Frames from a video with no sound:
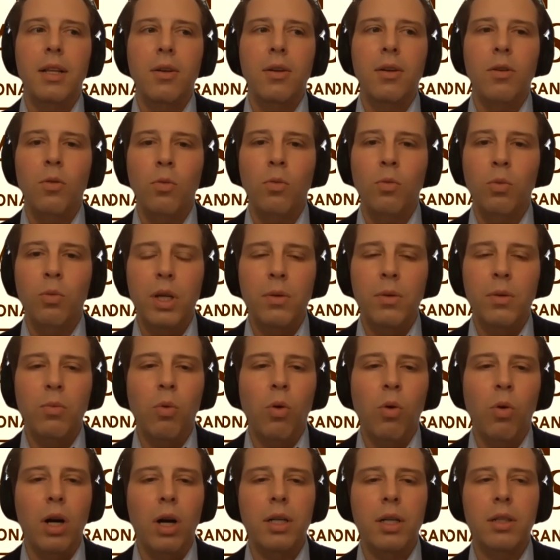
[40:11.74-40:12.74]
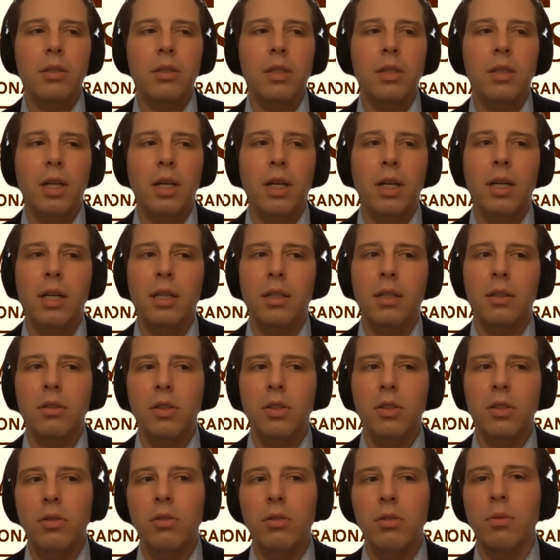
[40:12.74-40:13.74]
We want
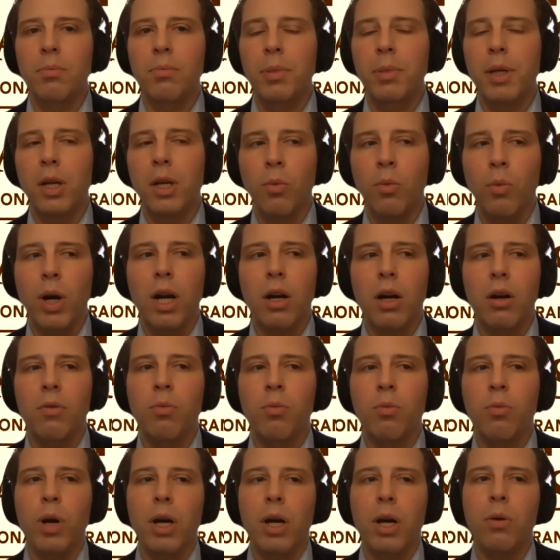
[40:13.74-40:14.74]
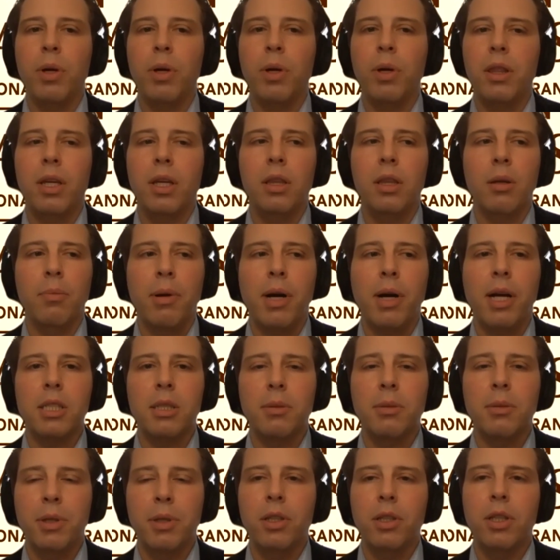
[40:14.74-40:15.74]
you to be aware of where we think the
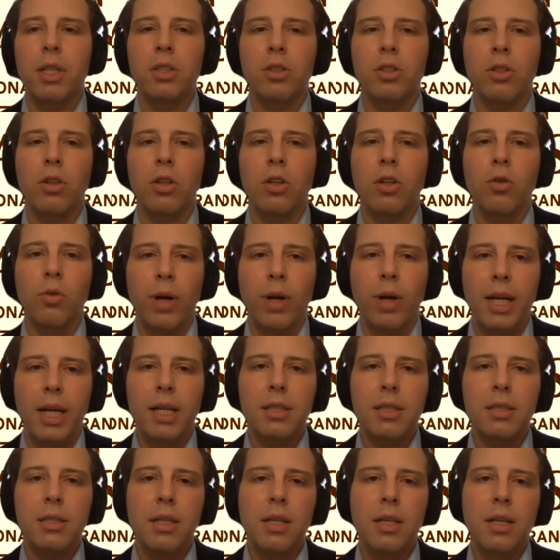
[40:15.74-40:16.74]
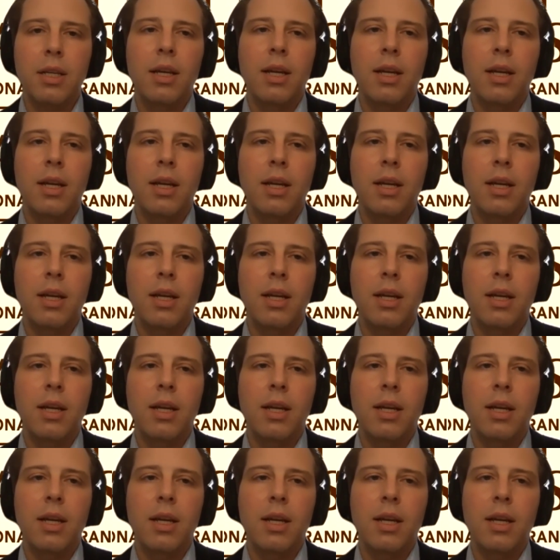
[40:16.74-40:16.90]
possibilities are the greatest.